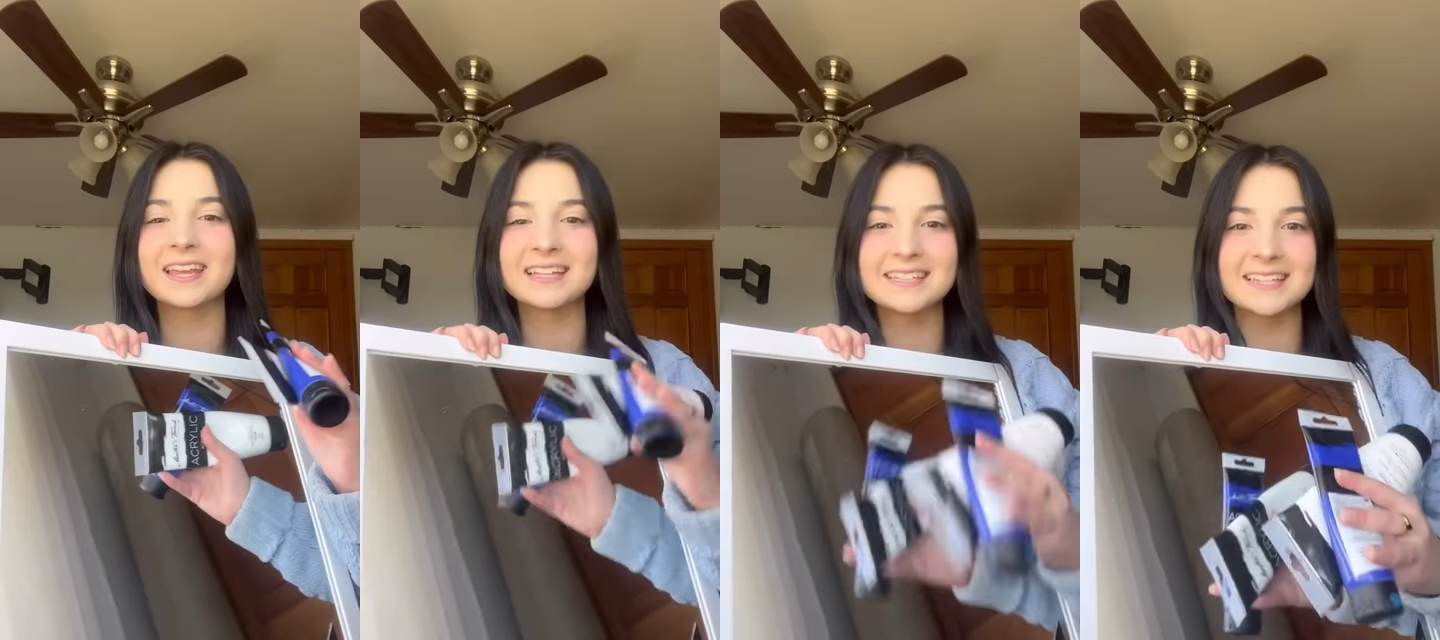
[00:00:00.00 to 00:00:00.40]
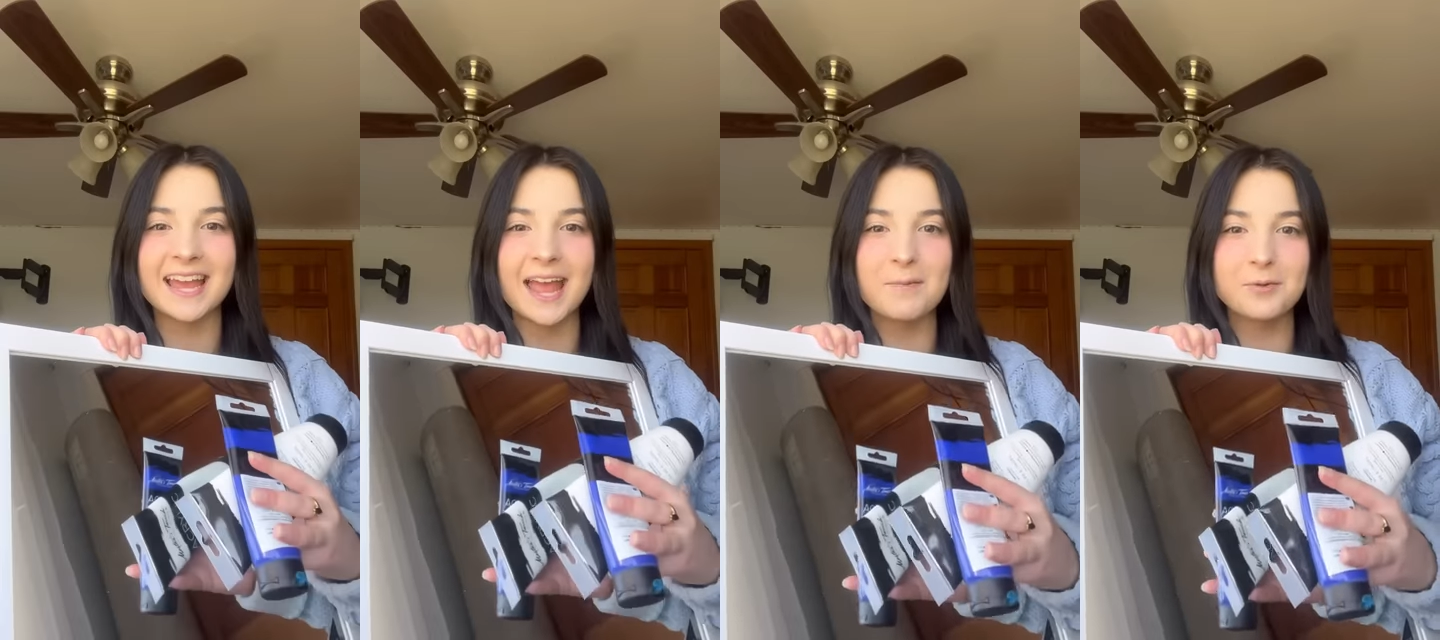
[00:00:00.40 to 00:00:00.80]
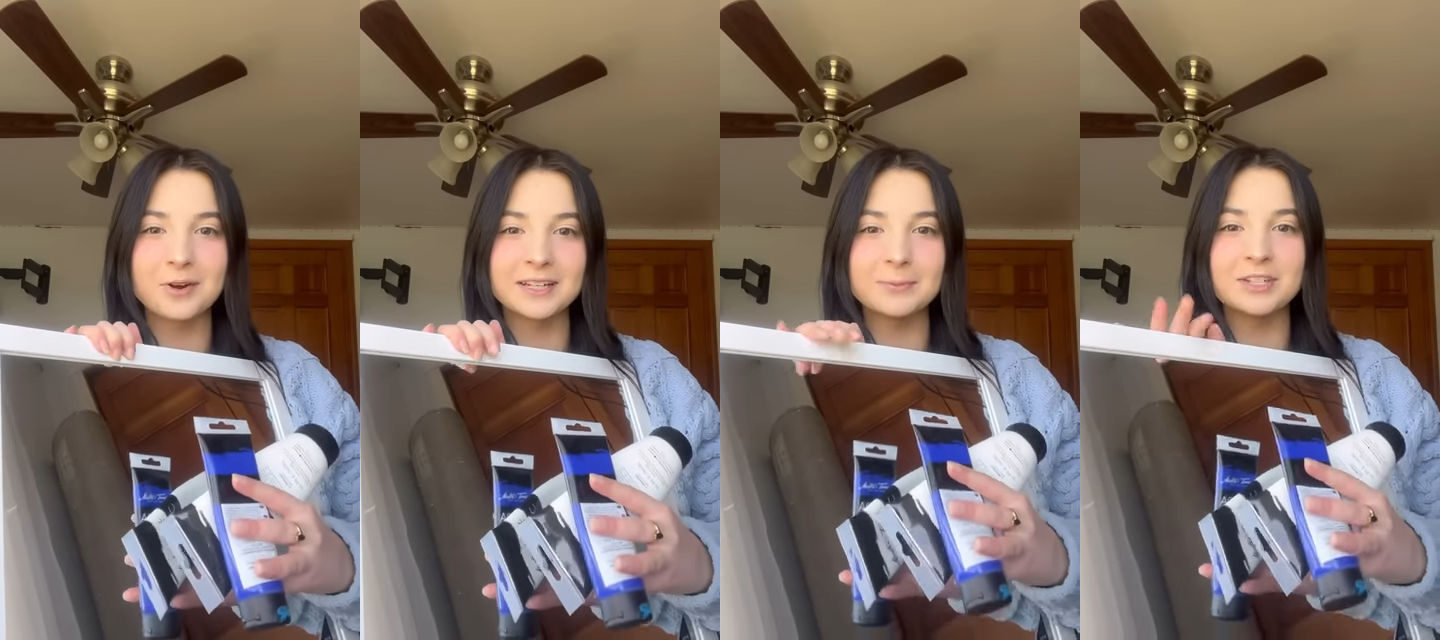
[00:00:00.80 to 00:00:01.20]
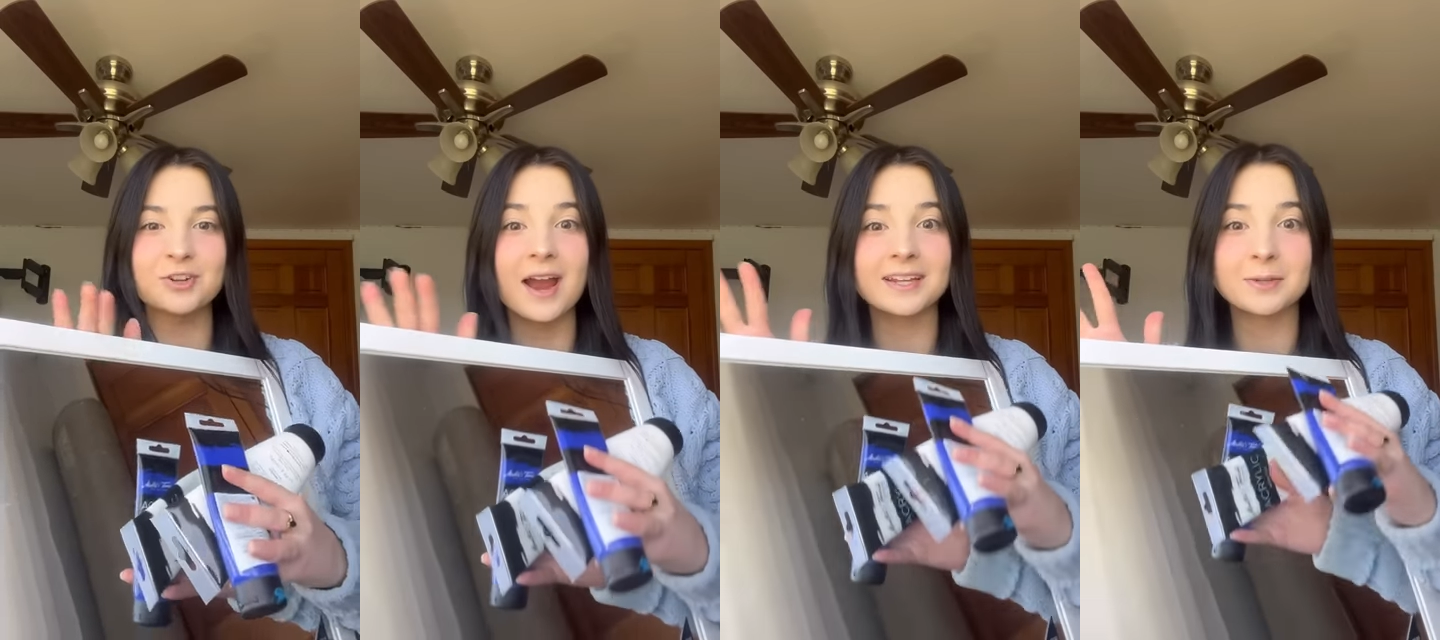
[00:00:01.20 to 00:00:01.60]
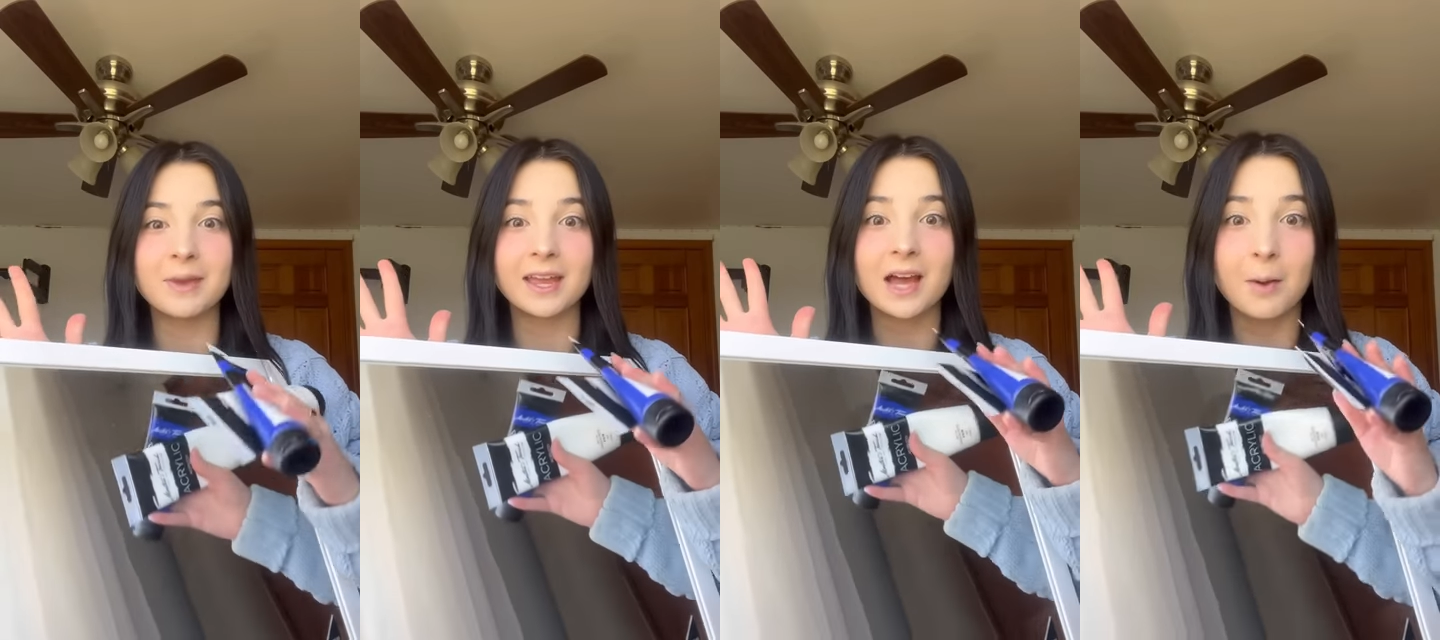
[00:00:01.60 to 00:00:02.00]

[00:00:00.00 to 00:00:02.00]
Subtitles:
Today I'm going to be trying to make a